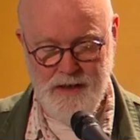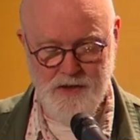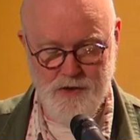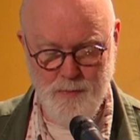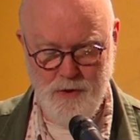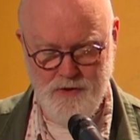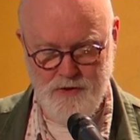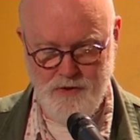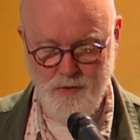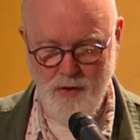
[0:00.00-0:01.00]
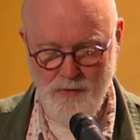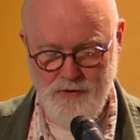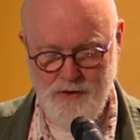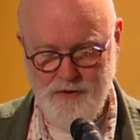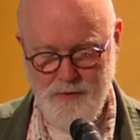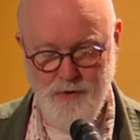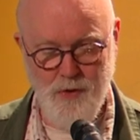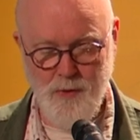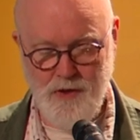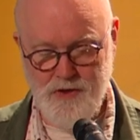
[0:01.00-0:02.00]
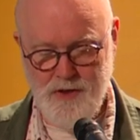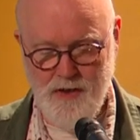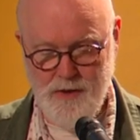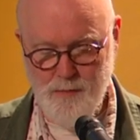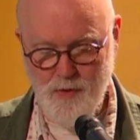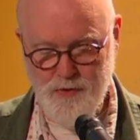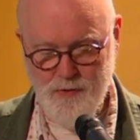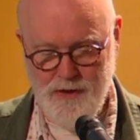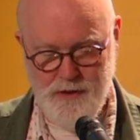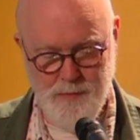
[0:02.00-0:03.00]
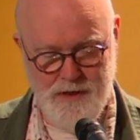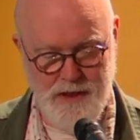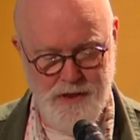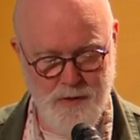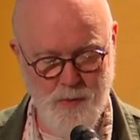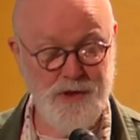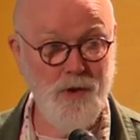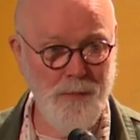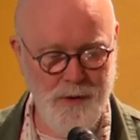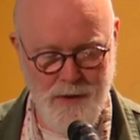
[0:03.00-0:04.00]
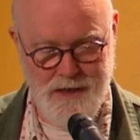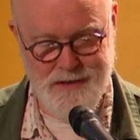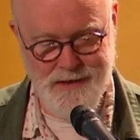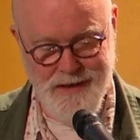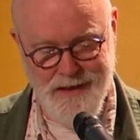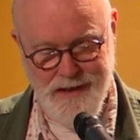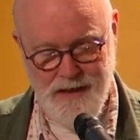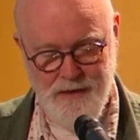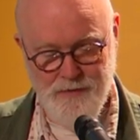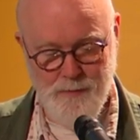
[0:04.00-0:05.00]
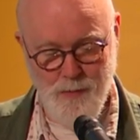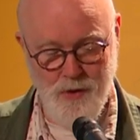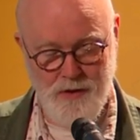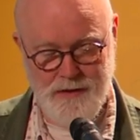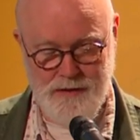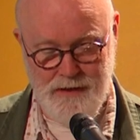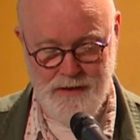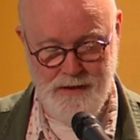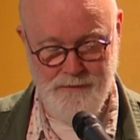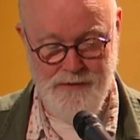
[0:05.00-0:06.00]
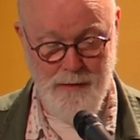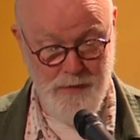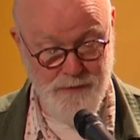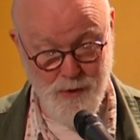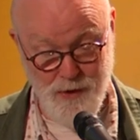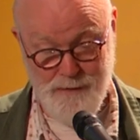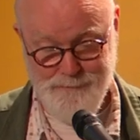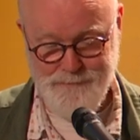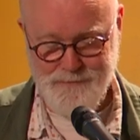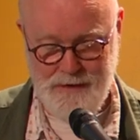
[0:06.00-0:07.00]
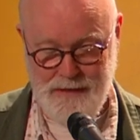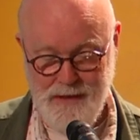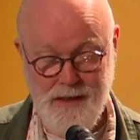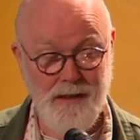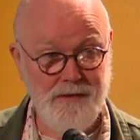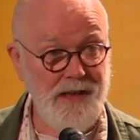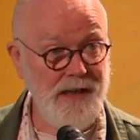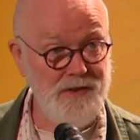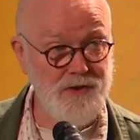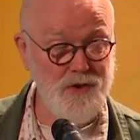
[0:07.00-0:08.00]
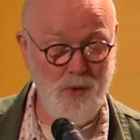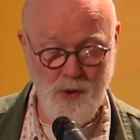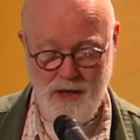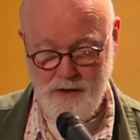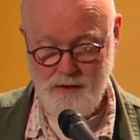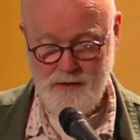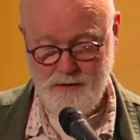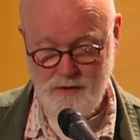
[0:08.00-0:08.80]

instrument to offer the viewer a starting point for interpretation was compromised even more than before. Titles no longer